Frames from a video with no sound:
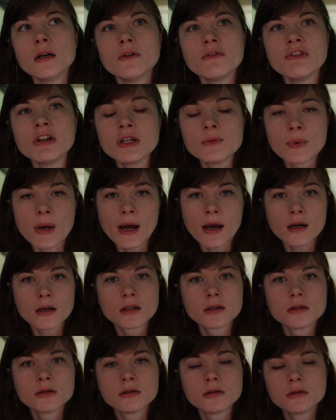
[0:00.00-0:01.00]

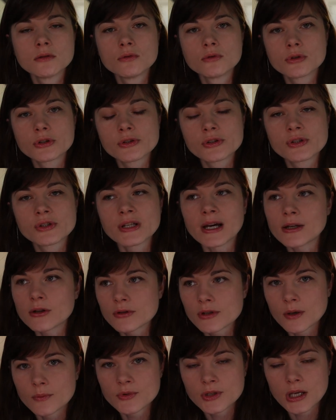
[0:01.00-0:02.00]
feedback or
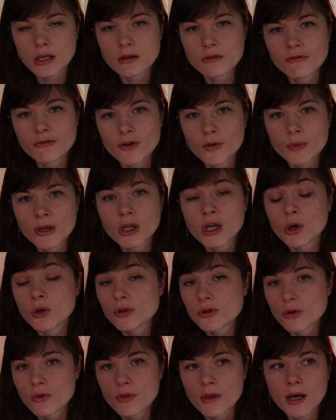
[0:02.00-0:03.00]
status update from my
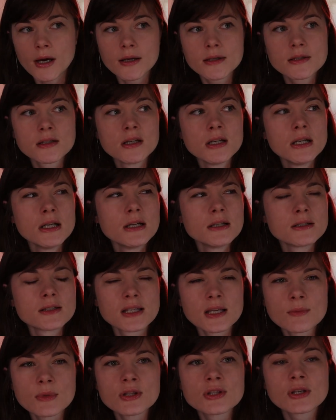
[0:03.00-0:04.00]
coach on that.
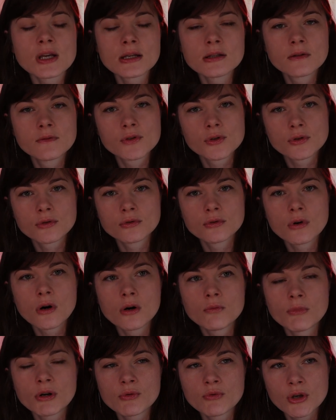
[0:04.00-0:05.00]
Same is kind of true
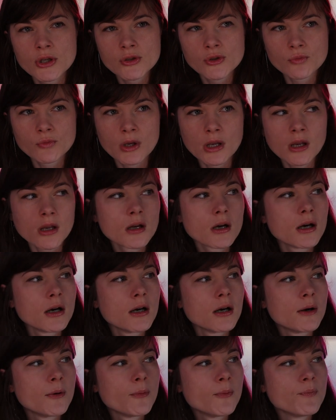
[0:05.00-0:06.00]
on my resume.
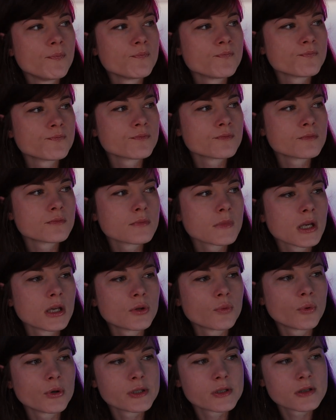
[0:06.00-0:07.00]

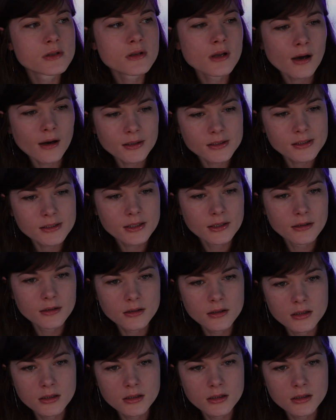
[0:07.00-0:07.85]
It was not,